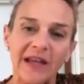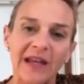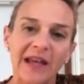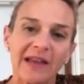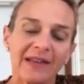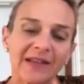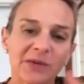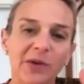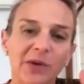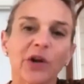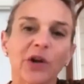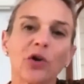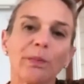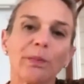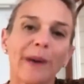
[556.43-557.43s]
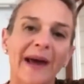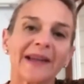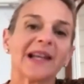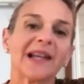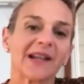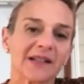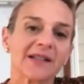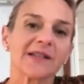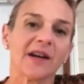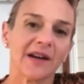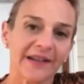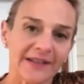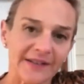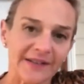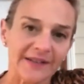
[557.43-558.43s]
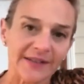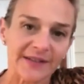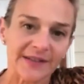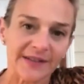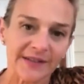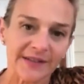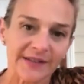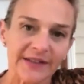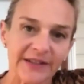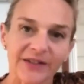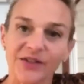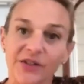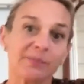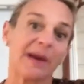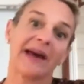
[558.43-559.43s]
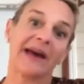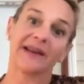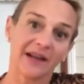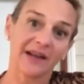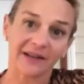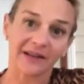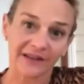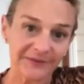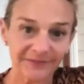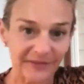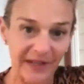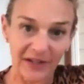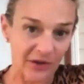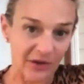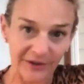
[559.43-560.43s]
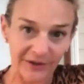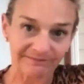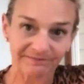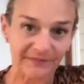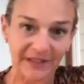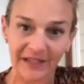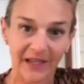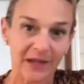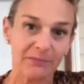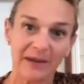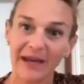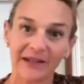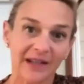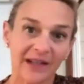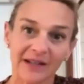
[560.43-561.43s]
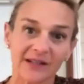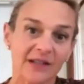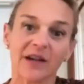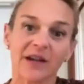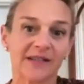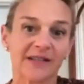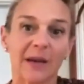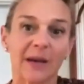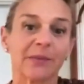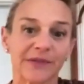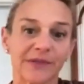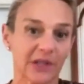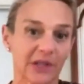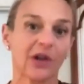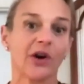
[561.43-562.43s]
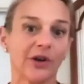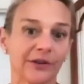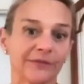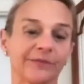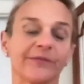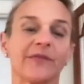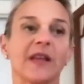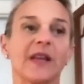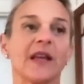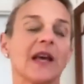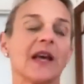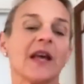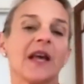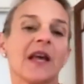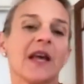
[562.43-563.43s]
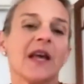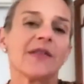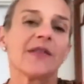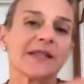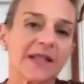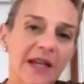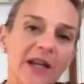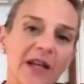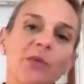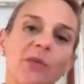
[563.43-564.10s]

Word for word: that's what i call bad luck science it's just bad luck they got it. Okay, bad yeah. luck science happens a lot. Yeah. The second one